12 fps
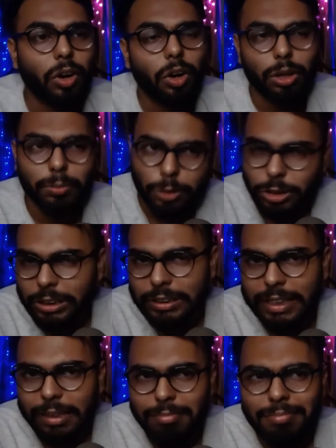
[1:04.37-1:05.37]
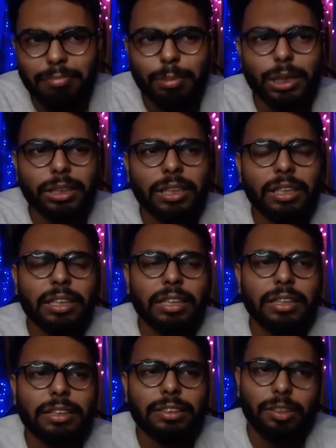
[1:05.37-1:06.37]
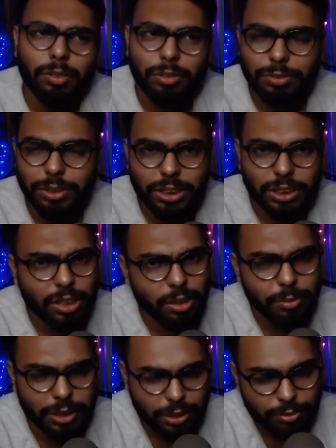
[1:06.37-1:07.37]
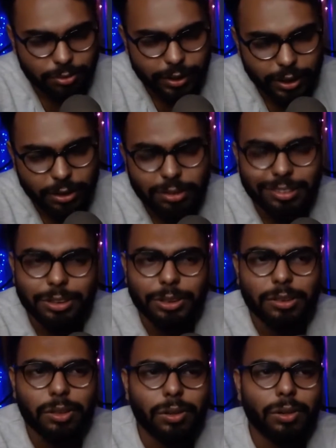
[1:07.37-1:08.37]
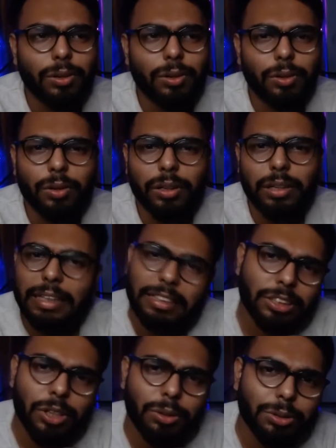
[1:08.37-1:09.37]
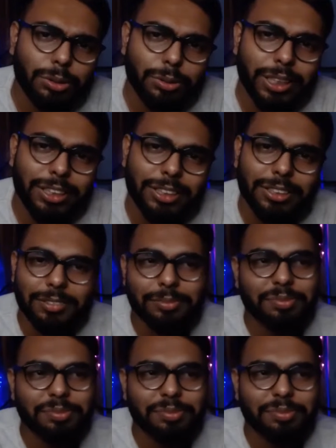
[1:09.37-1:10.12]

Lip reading: almost same, but some of the features gonna be different. So let's go through it.